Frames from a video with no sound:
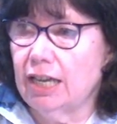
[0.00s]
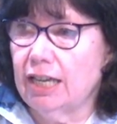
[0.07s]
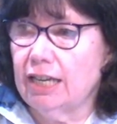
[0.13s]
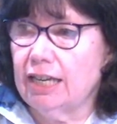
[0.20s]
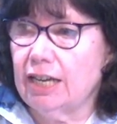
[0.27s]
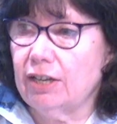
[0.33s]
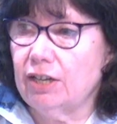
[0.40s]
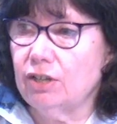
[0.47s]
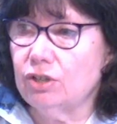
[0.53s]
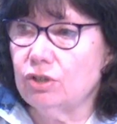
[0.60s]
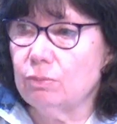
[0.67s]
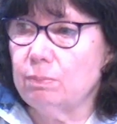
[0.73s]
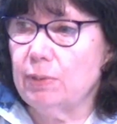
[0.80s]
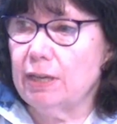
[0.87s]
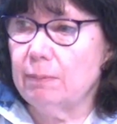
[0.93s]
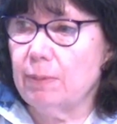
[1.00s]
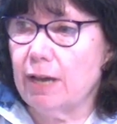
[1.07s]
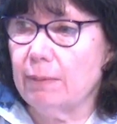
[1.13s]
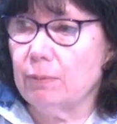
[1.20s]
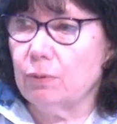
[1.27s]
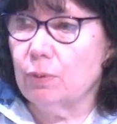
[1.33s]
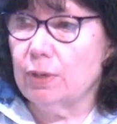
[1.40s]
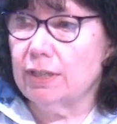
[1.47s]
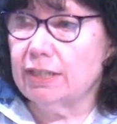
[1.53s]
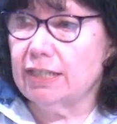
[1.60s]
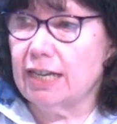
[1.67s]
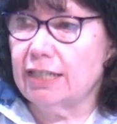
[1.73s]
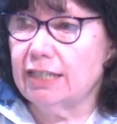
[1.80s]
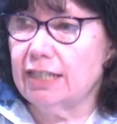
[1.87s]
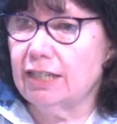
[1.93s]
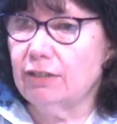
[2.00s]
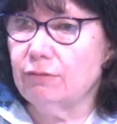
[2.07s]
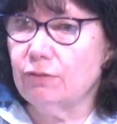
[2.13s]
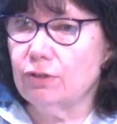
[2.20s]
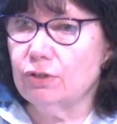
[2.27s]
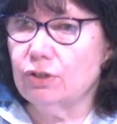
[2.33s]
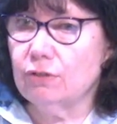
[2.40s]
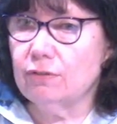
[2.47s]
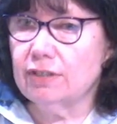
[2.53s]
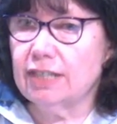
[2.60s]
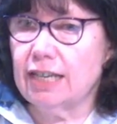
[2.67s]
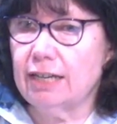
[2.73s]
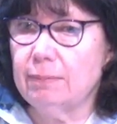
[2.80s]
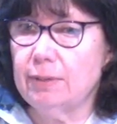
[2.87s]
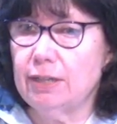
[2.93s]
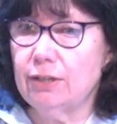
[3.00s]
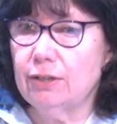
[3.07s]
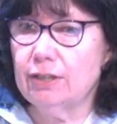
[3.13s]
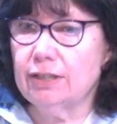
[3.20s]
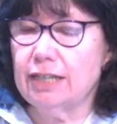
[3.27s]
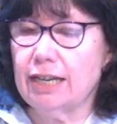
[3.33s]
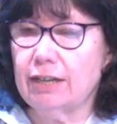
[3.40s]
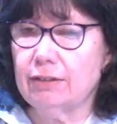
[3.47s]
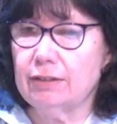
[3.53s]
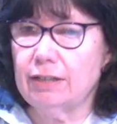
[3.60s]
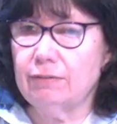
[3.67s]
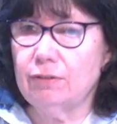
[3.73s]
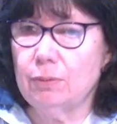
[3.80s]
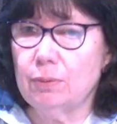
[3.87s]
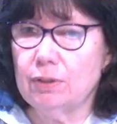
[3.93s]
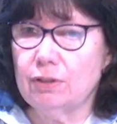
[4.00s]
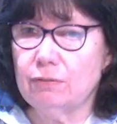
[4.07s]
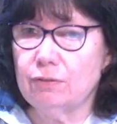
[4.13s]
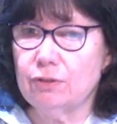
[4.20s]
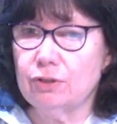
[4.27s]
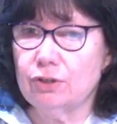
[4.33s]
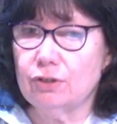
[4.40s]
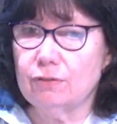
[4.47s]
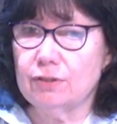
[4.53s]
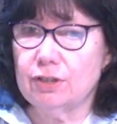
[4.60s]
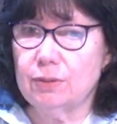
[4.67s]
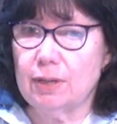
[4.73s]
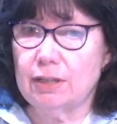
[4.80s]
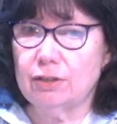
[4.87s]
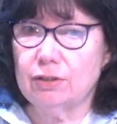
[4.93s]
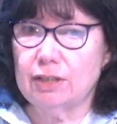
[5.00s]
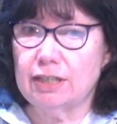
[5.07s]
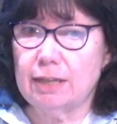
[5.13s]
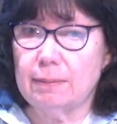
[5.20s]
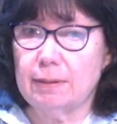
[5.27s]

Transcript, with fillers: Now here's your big Bible quiz, and I said at the first service, anybody who can now, if you were at the first service and you answered this, I'm not